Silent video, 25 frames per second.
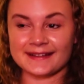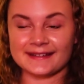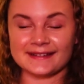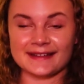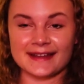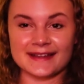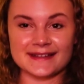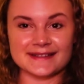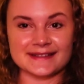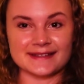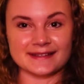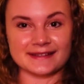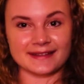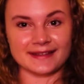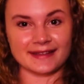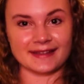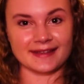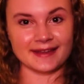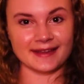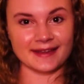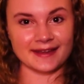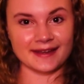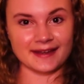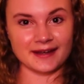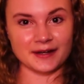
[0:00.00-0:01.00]
nice little
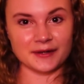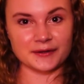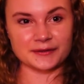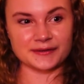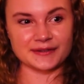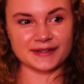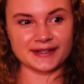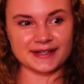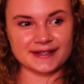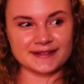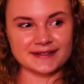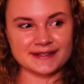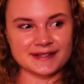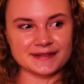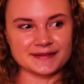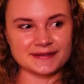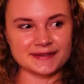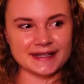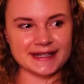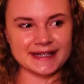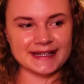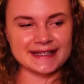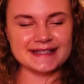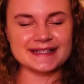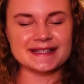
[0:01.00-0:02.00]
thing here for you to
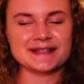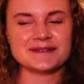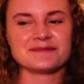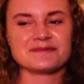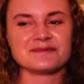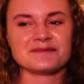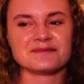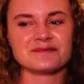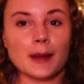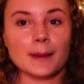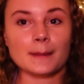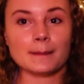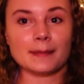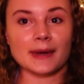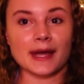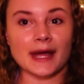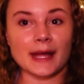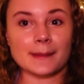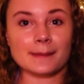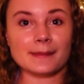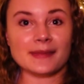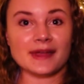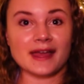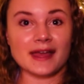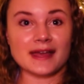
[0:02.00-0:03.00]
read.
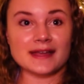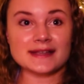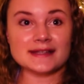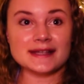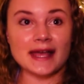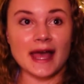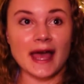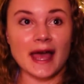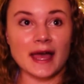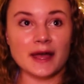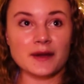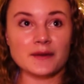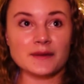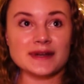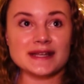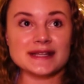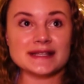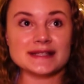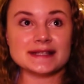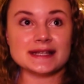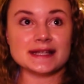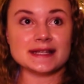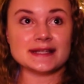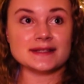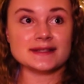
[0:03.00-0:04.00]
But because I
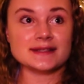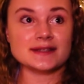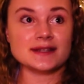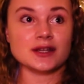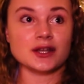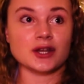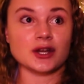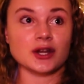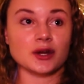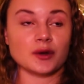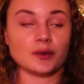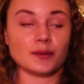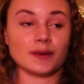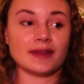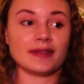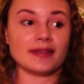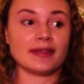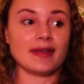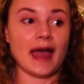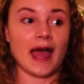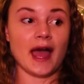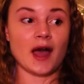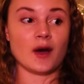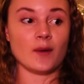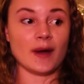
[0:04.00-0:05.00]
was insecure with
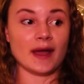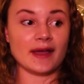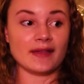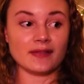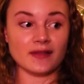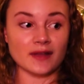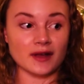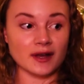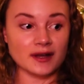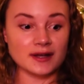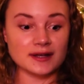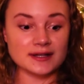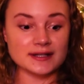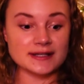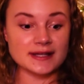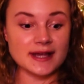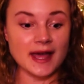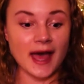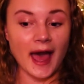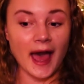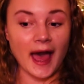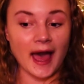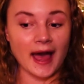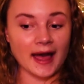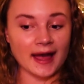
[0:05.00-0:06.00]
how I looked,
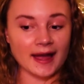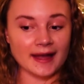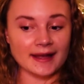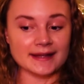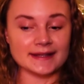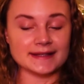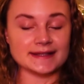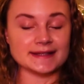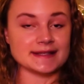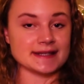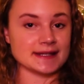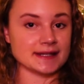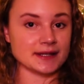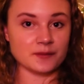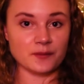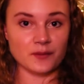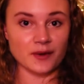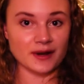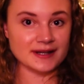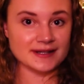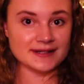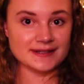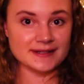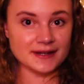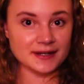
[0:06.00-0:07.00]
I didn't
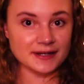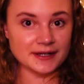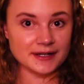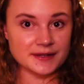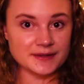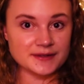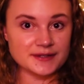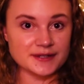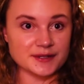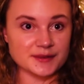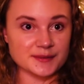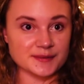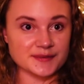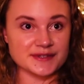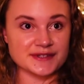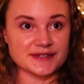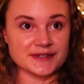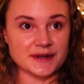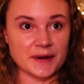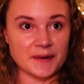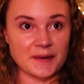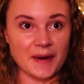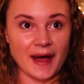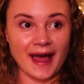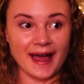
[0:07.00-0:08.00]
want to start YouTube,
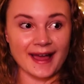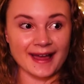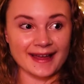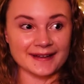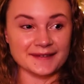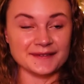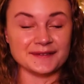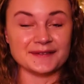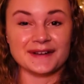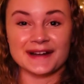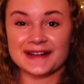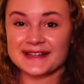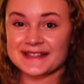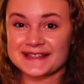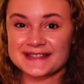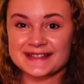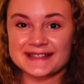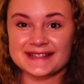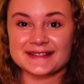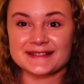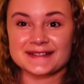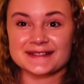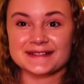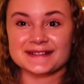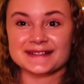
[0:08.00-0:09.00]
so I went
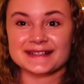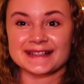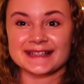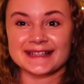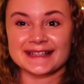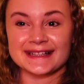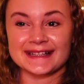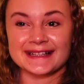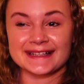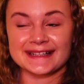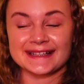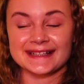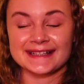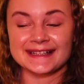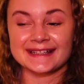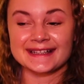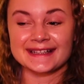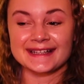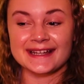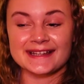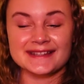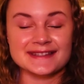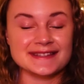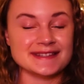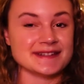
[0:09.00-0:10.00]
to
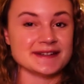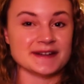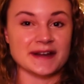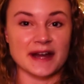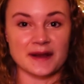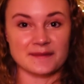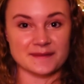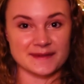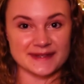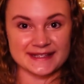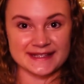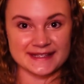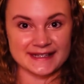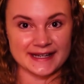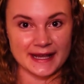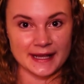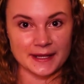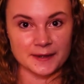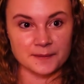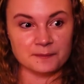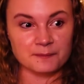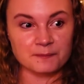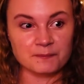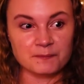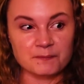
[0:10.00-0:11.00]
Instagram
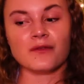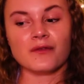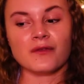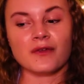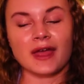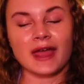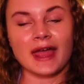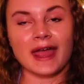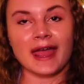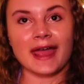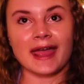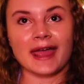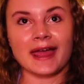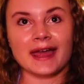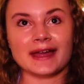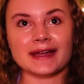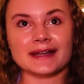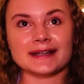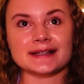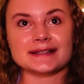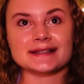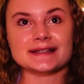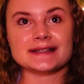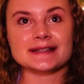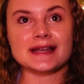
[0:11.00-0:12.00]
instead.
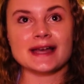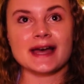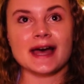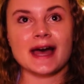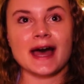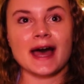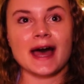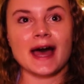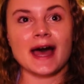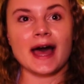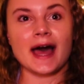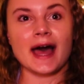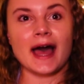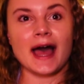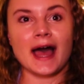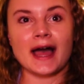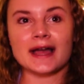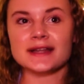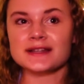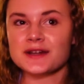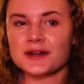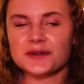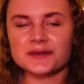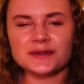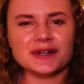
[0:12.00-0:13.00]
And I
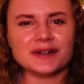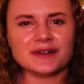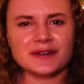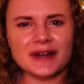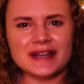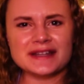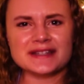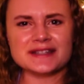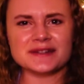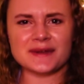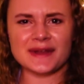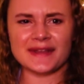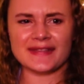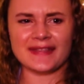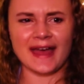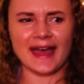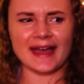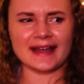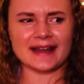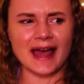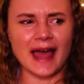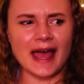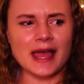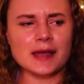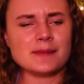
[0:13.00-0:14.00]
don't regret doing
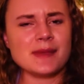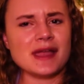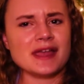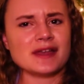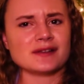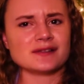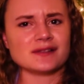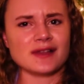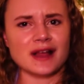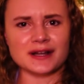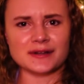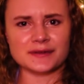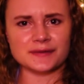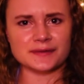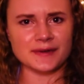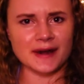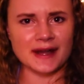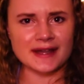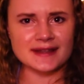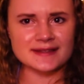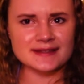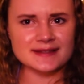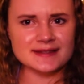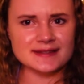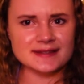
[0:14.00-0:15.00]
that. I made a lot of
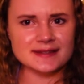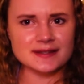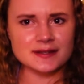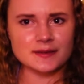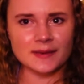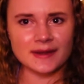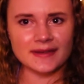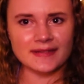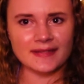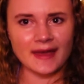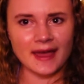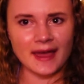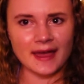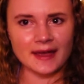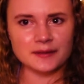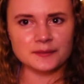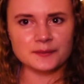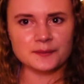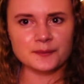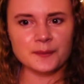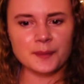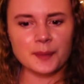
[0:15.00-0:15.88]
friends doing that,